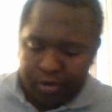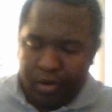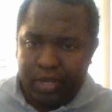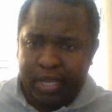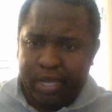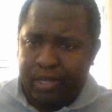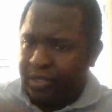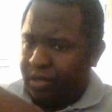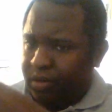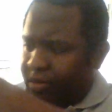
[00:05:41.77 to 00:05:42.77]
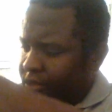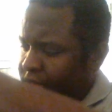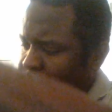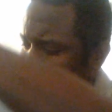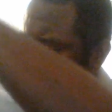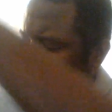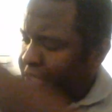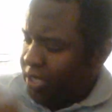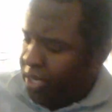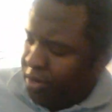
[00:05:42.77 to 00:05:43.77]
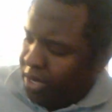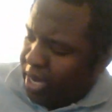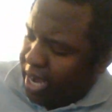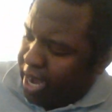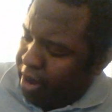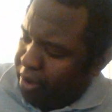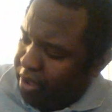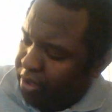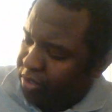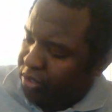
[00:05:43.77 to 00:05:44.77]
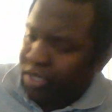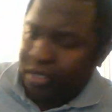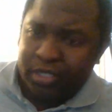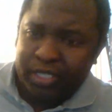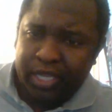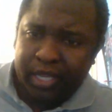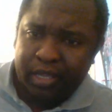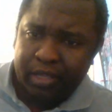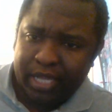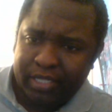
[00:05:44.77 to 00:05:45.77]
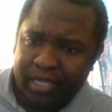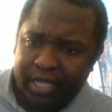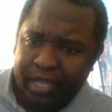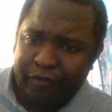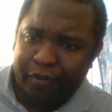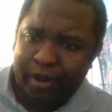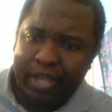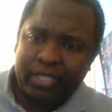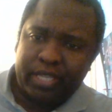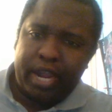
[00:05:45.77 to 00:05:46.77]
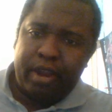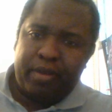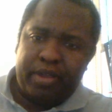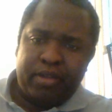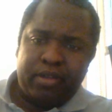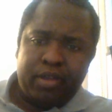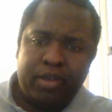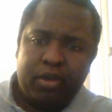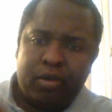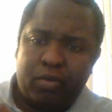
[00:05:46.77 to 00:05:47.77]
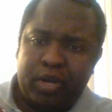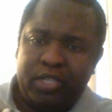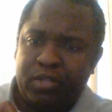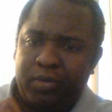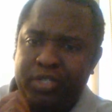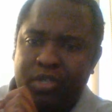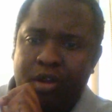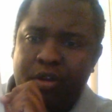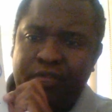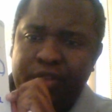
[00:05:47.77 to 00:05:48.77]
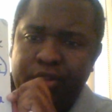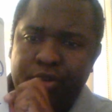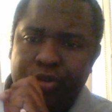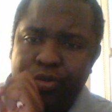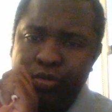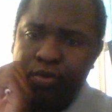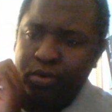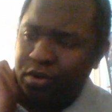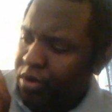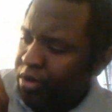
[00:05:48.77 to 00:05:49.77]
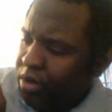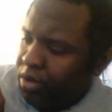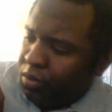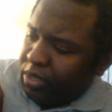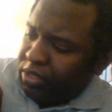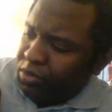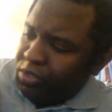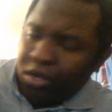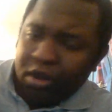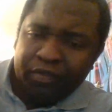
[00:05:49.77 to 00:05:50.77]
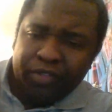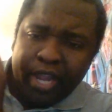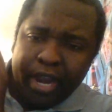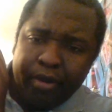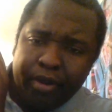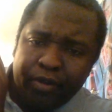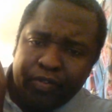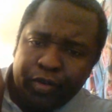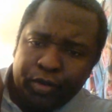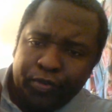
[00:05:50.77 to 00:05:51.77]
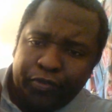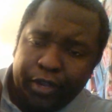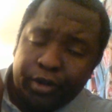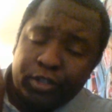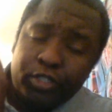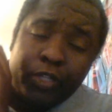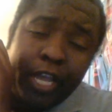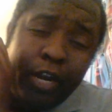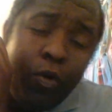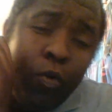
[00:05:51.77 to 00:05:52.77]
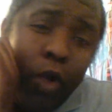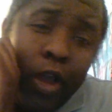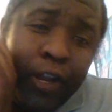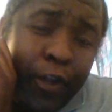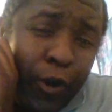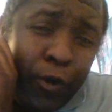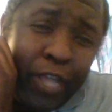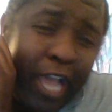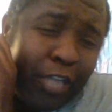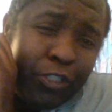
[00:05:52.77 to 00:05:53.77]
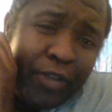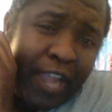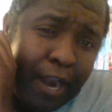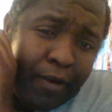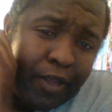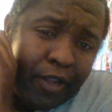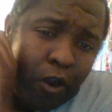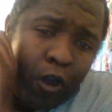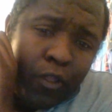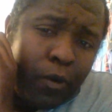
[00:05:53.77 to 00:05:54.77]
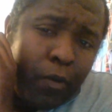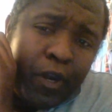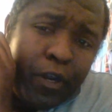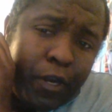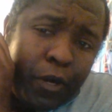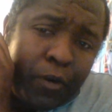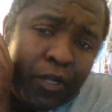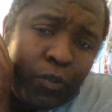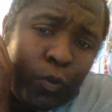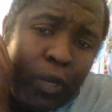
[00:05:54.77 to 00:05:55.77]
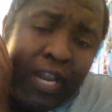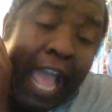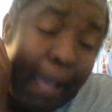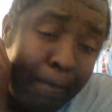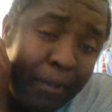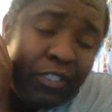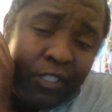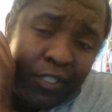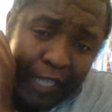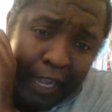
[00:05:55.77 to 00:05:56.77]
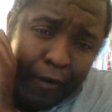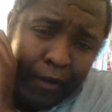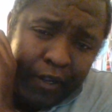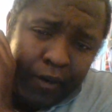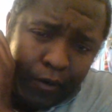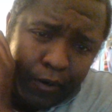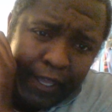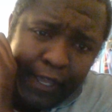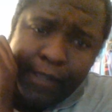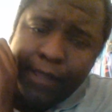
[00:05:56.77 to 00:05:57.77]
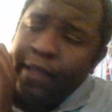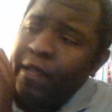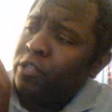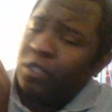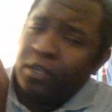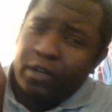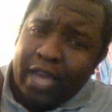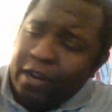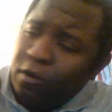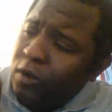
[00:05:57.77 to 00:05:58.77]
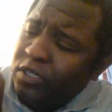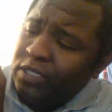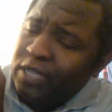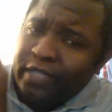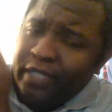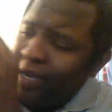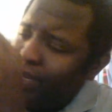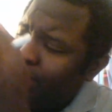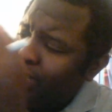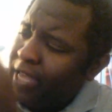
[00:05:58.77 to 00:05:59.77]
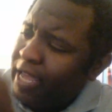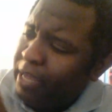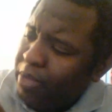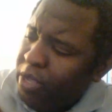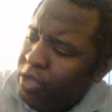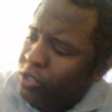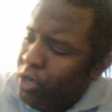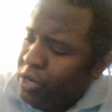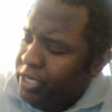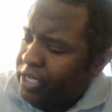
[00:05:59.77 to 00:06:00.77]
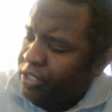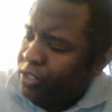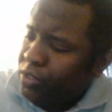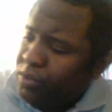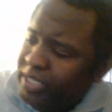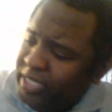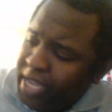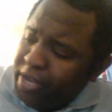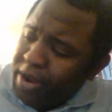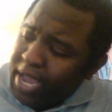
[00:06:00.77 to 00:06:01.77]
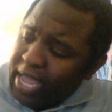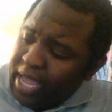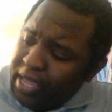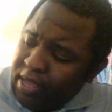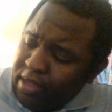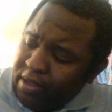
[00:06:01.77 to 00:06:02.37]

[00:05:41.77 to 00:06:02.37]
Okay, so let me just underline area so that you see that's the key phrase, area. What is the result of the new What is the result of the area of the new figure? So they don't want to know the actual area. All they want to know is what happens to the area, okay? So there are a lot of questions like that in the game. So all you need to do is take your A,